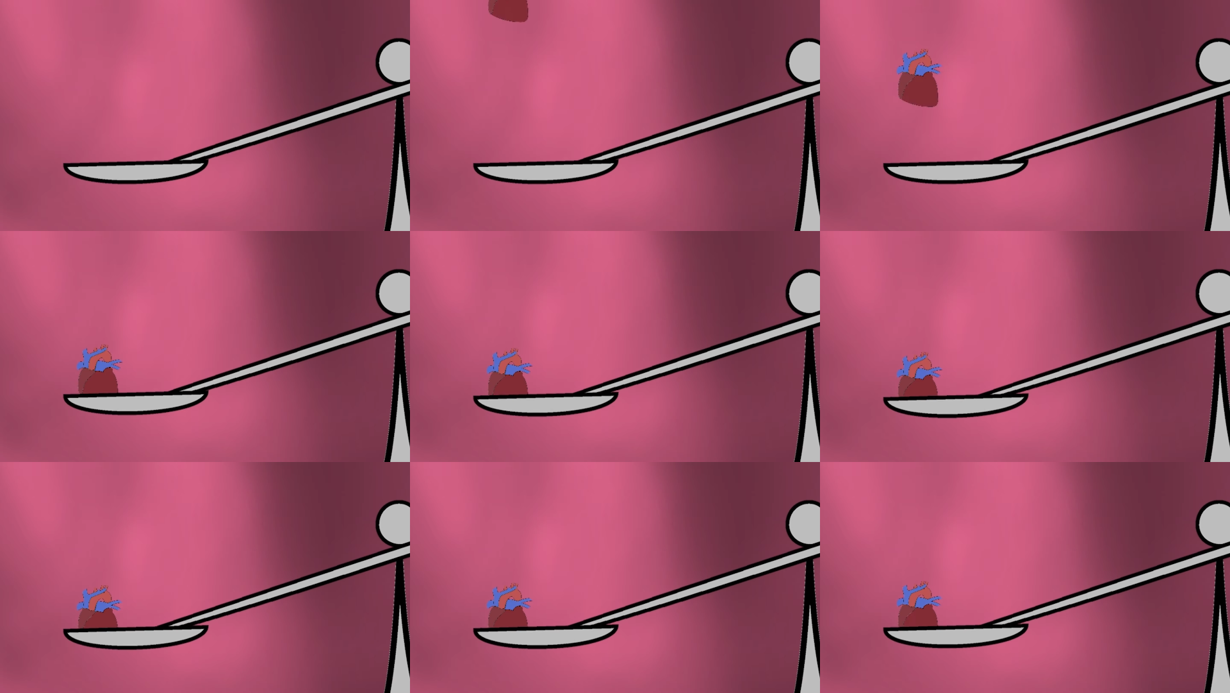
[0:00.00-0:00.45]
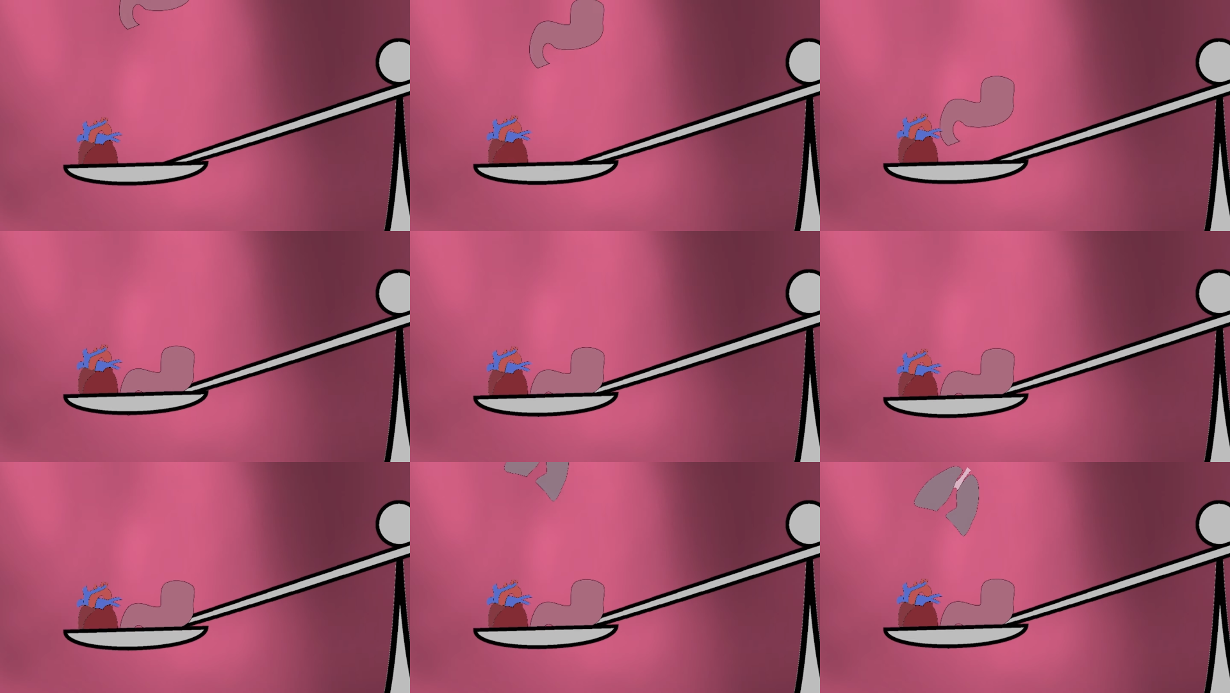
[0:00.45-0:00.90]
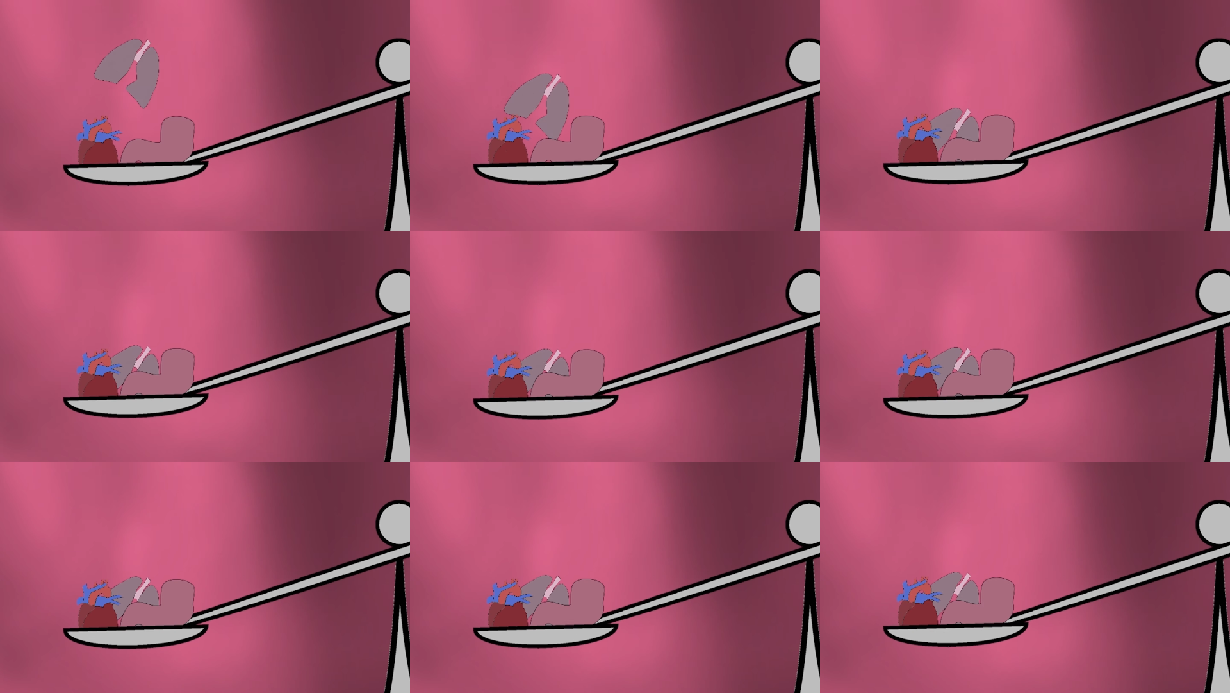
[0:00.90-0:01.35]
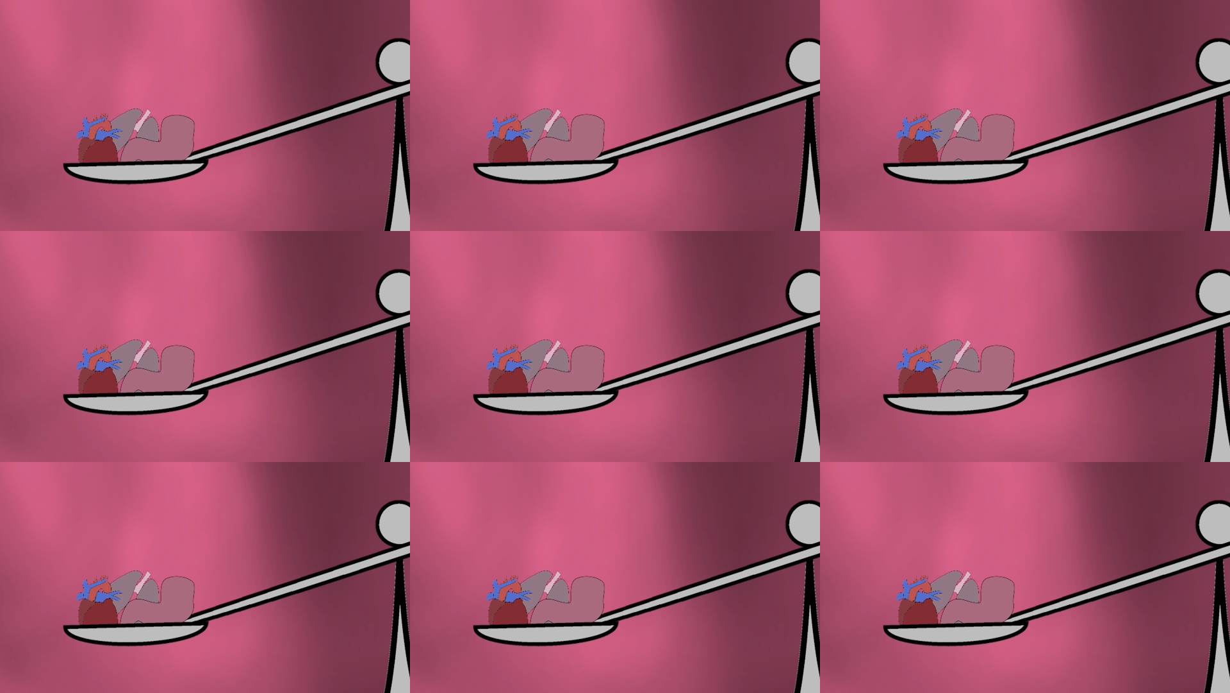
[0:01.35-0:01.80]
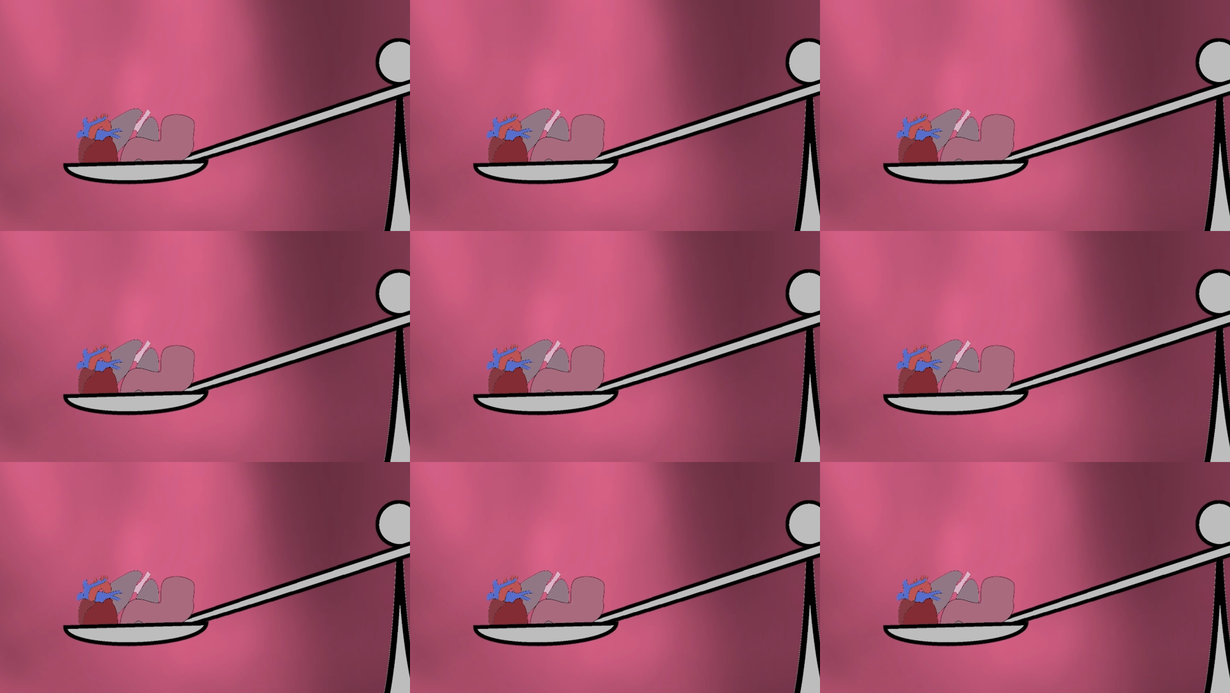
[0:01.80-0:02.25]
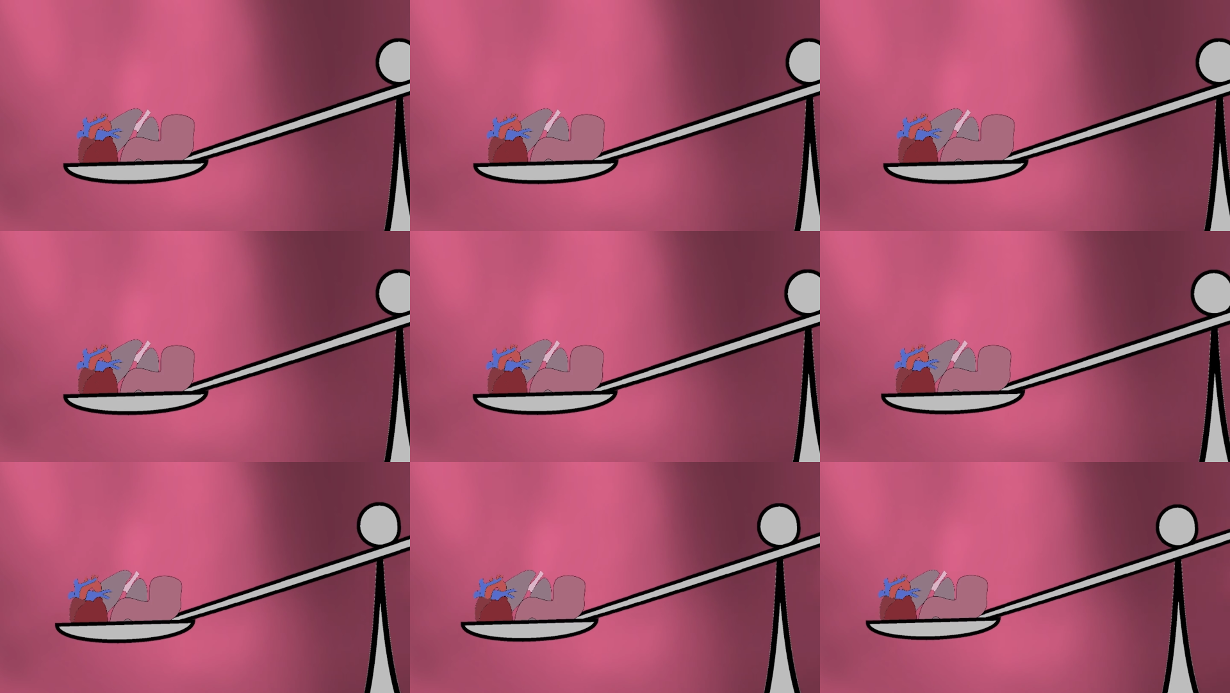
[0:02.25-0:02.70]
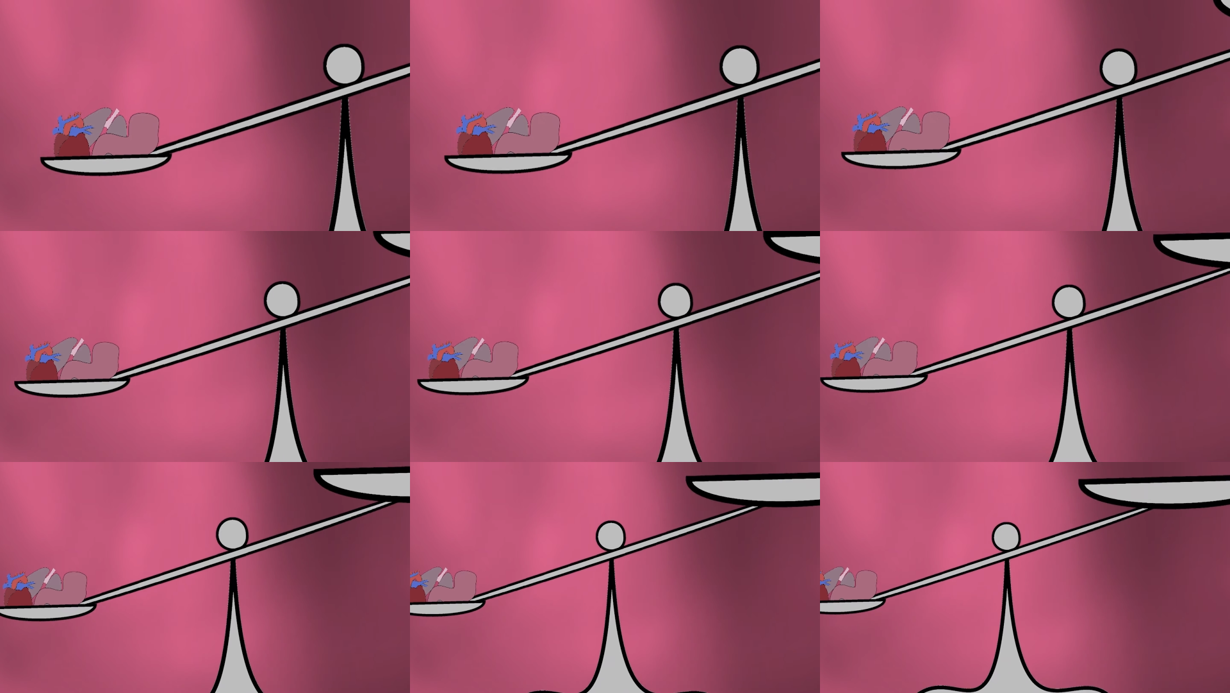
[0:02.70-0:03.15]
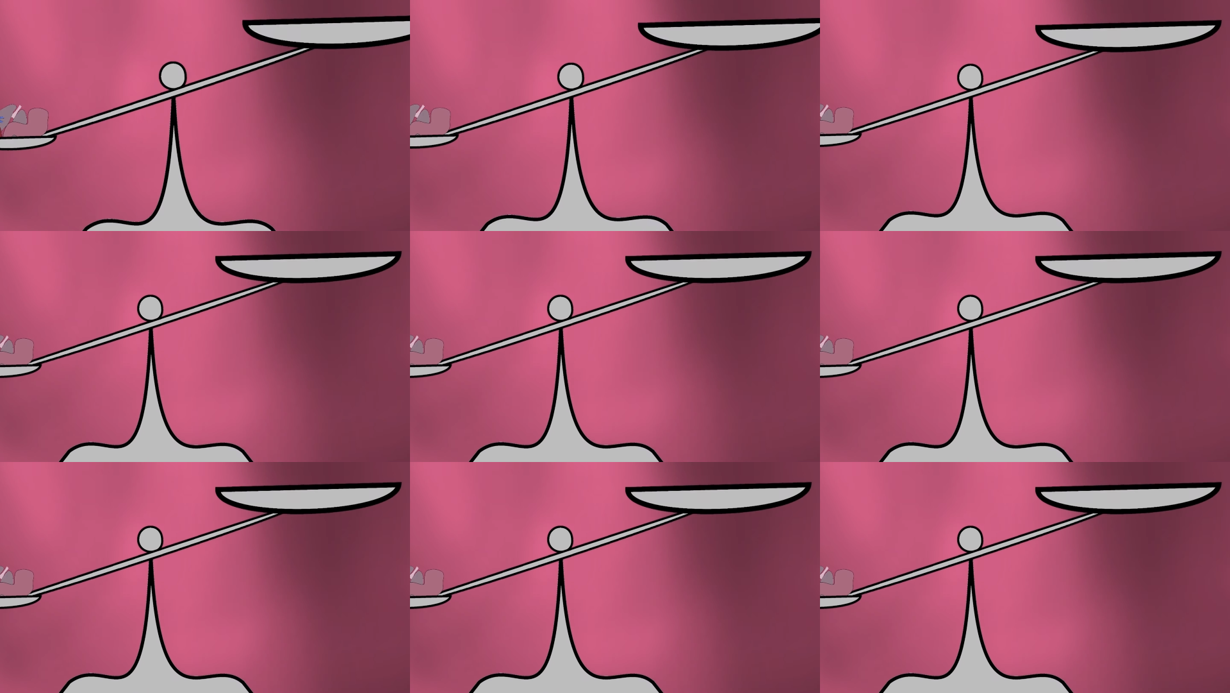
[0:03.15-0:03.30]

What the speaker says: No face is visible, so there are no lips to read.